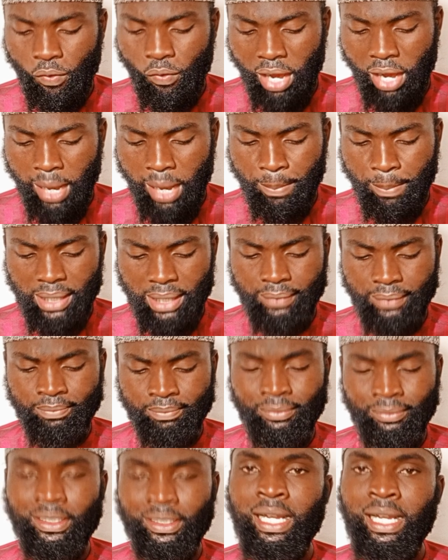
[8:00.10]
of Ahmad.
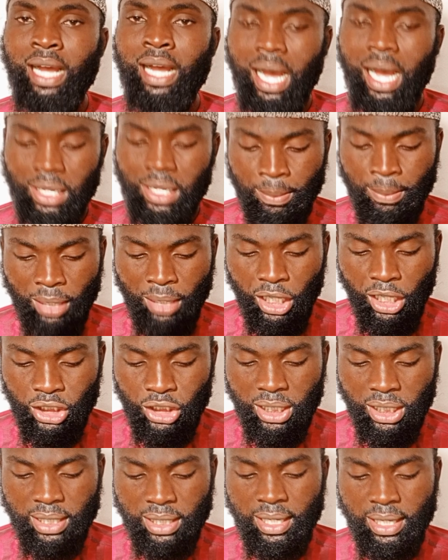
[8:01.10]
Alam
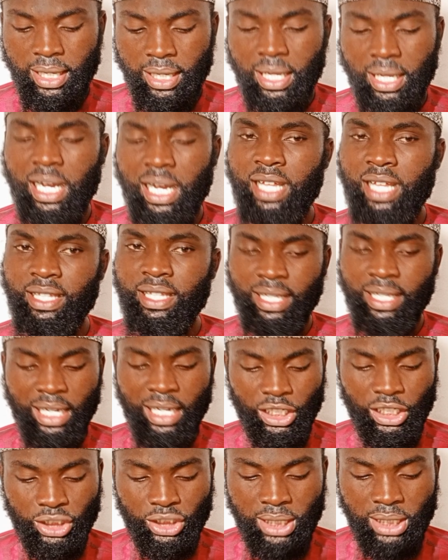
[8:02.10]
ashtari laki hadhihi
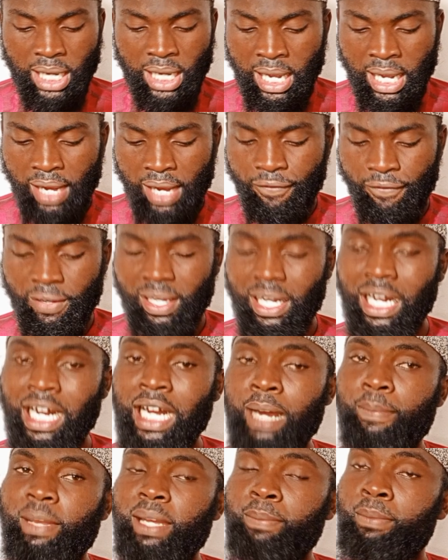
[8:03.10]
al-ashiya'a fil
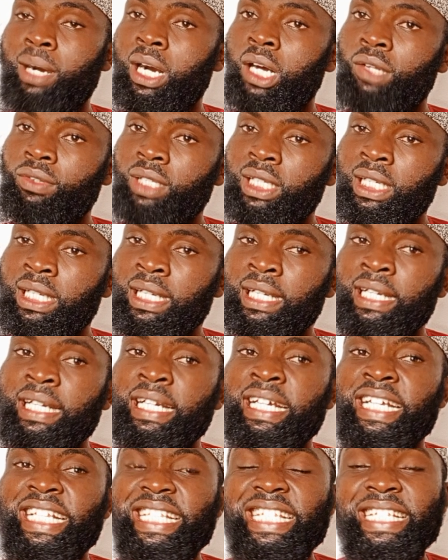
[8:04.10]
amil madi.
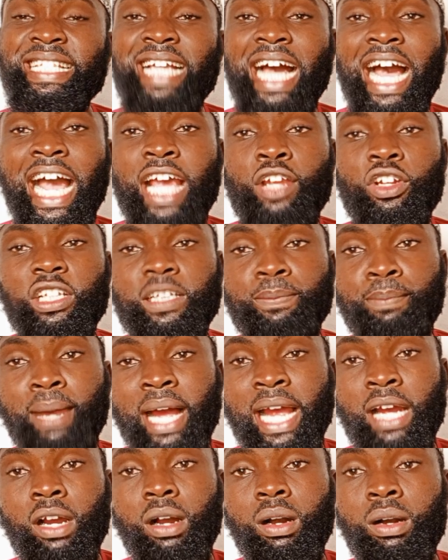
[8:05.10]
Did I not
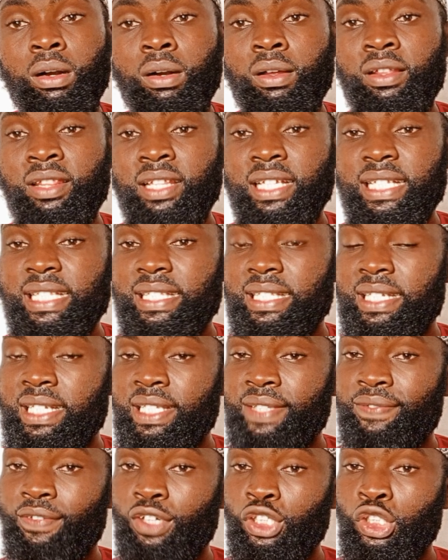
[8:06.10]
buy all these
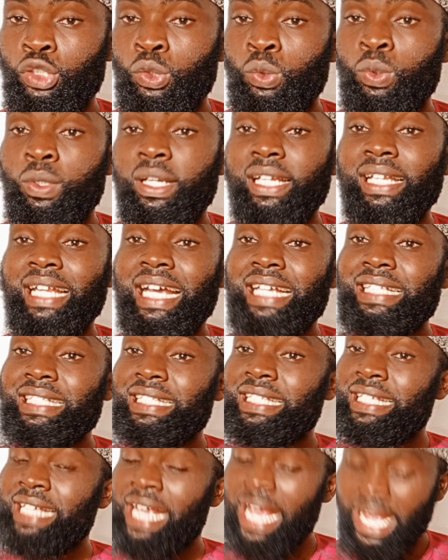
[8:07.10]
things for you
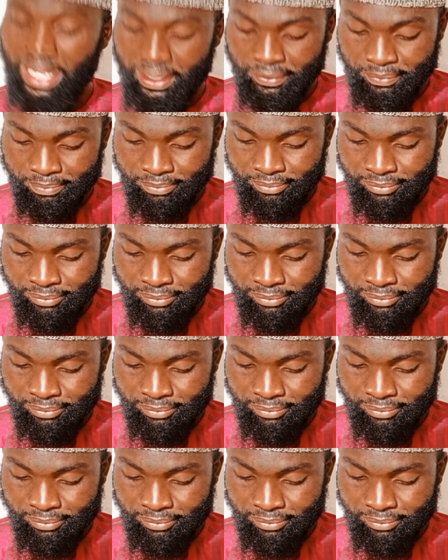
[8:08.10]
last year?